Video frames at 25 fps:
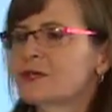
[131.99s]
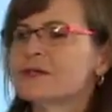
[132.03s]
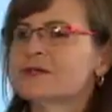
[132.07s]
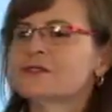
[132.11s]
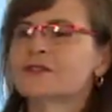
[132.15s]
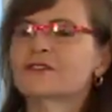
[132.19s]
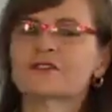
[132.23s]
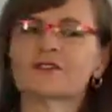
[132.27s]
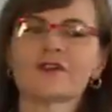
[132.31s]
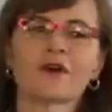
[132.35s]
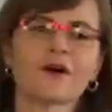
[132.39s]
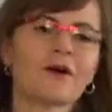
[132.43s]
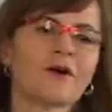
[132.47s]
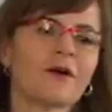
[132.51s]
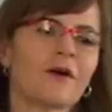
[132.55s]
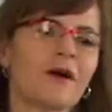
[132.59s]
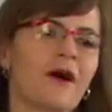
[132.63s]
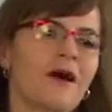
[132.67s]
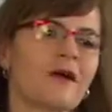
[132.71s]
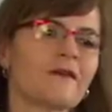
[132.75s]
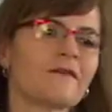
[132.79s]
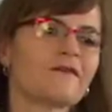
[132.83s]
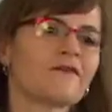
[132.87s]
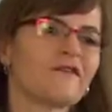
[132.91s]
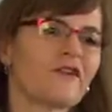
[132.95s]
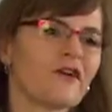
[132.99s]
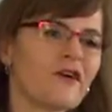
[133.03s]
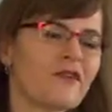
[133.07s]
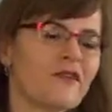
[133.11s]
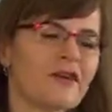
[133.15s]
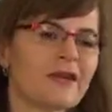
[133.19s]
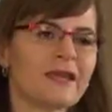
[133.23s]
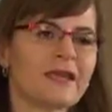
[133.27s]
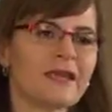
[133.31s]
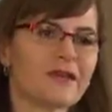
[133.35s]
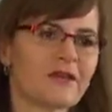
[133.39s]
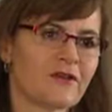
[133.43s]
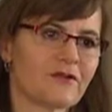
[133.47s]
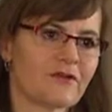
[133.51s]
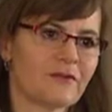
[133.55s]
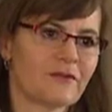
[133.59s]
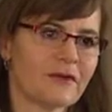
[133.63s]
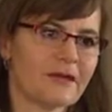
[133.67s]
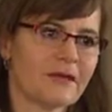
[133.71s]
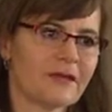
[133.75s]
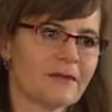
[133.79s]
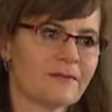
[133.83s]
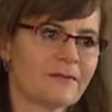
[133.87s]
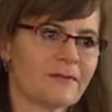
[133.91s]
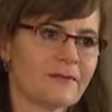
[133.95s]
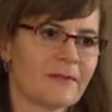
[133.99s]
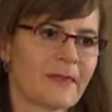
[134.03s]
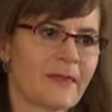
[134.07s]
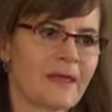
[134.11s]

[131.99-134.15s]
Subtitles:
So on further inquiry,